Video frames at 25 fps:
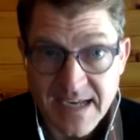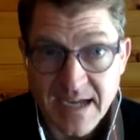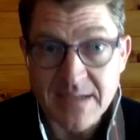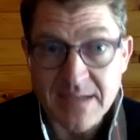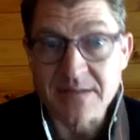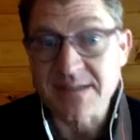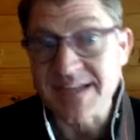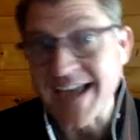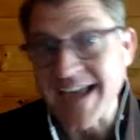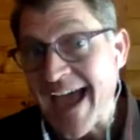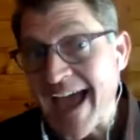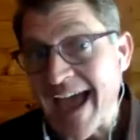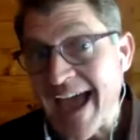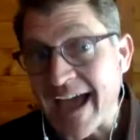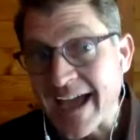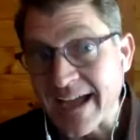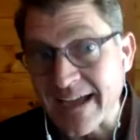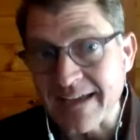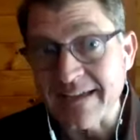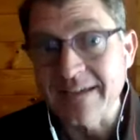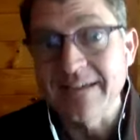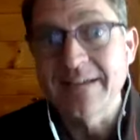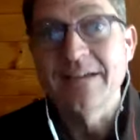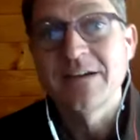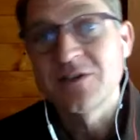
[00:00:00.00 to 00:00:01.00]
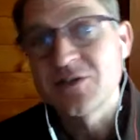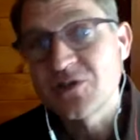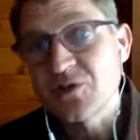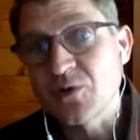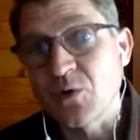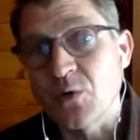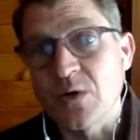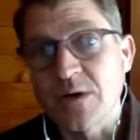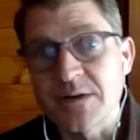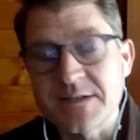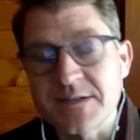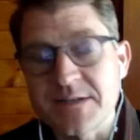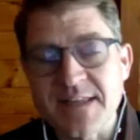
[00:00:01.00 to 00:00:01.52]
tack
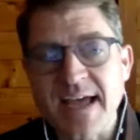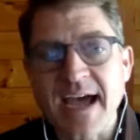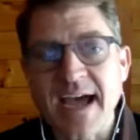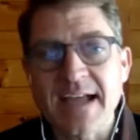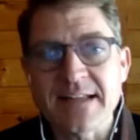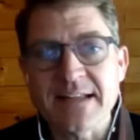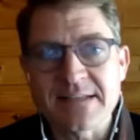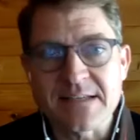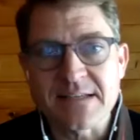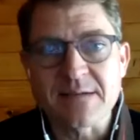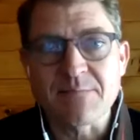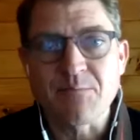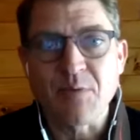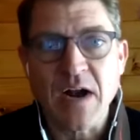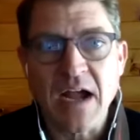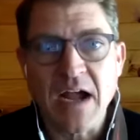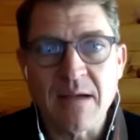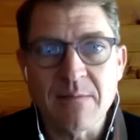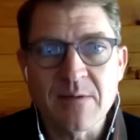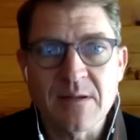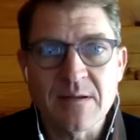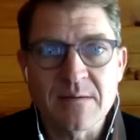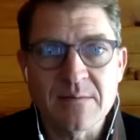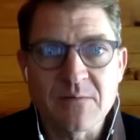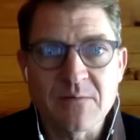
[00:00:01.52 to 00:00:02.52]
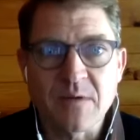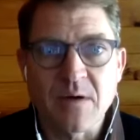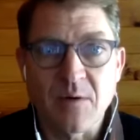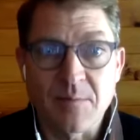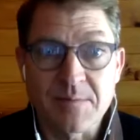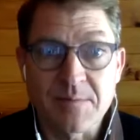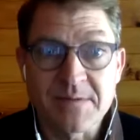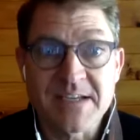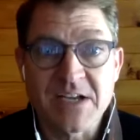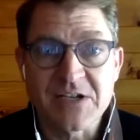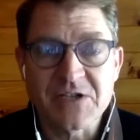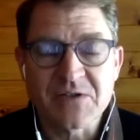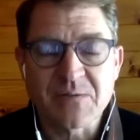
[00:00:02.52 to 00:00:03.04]
towards that problem or
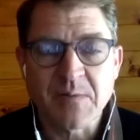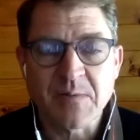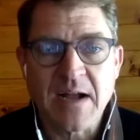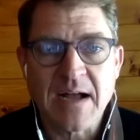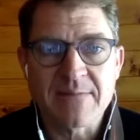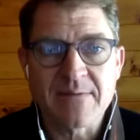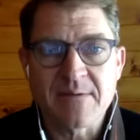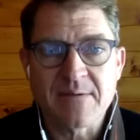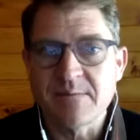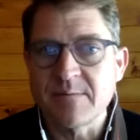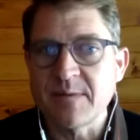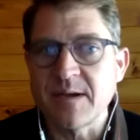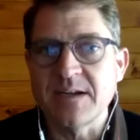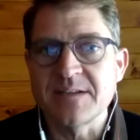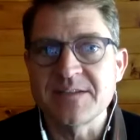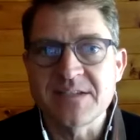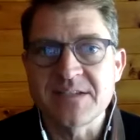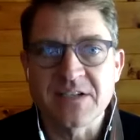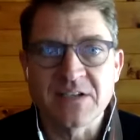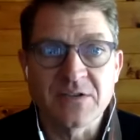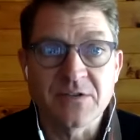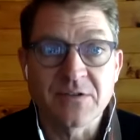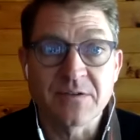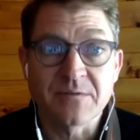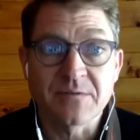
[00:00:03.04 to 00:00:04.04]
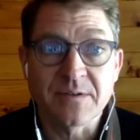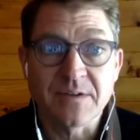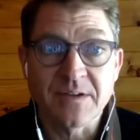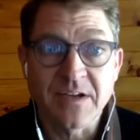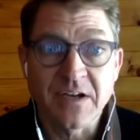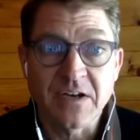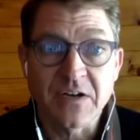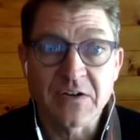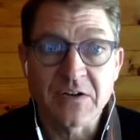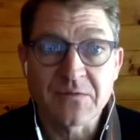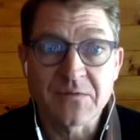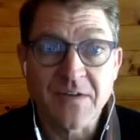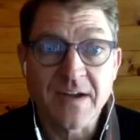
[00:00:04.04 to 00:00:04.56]
potential problem until,
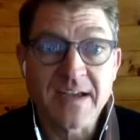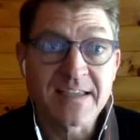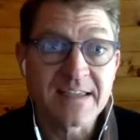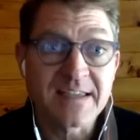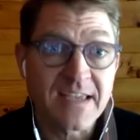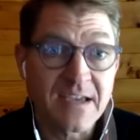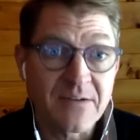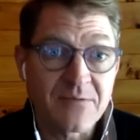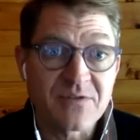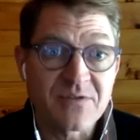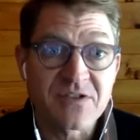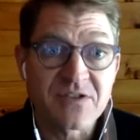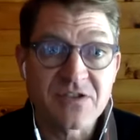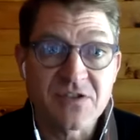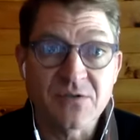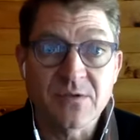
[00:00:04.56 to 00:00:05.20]
frankly, it was too